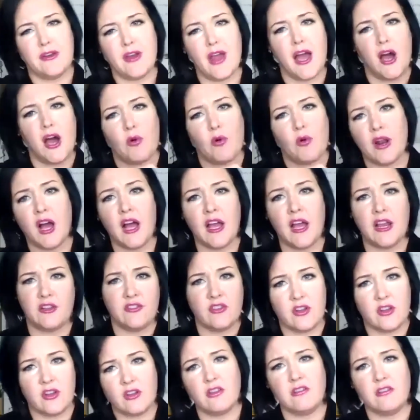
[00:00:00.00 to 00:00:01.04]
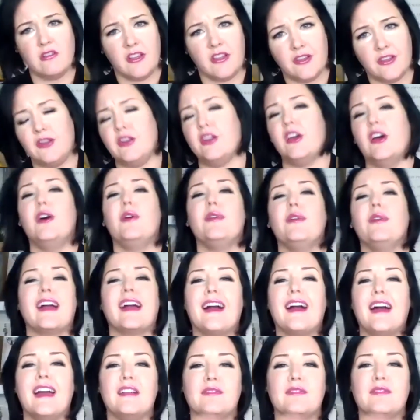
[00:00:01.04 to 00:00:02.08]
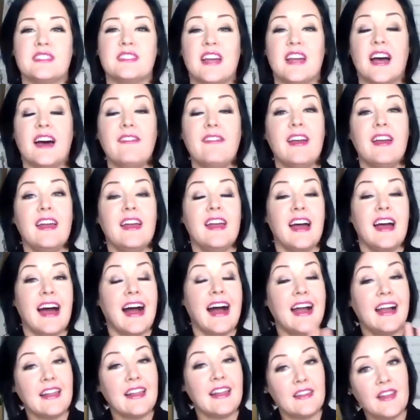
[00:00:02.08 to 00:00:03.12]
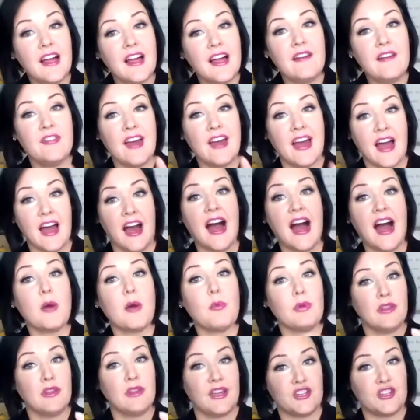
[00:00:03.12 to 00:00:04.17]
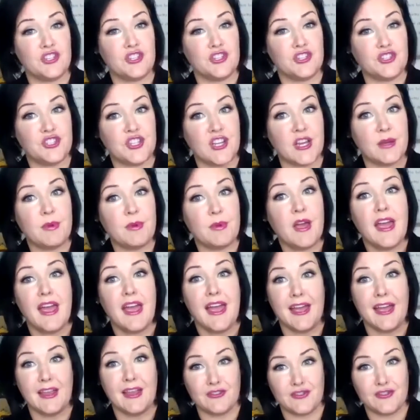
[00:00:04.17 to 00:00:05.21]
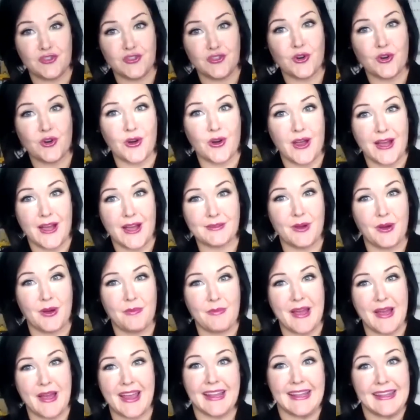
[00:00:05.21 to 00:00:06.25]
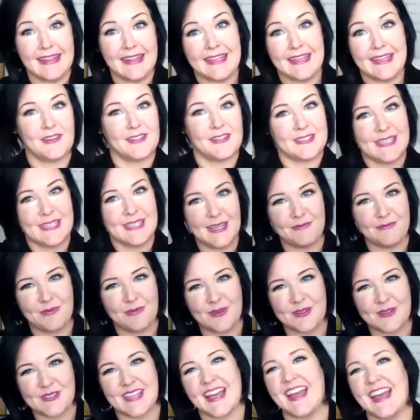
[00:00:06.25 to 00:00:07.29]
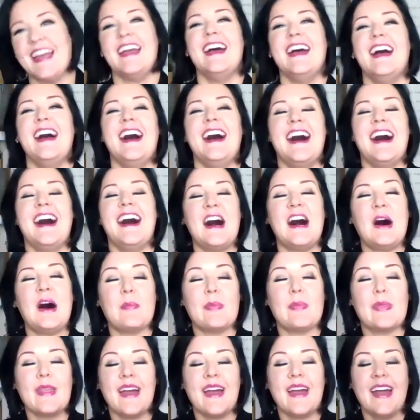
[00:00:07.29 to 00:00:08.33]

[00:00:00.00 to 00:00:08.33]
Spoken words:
now, and I did, you know, that kind of stuff. I love that our relationship, as you're on my legal team per se, I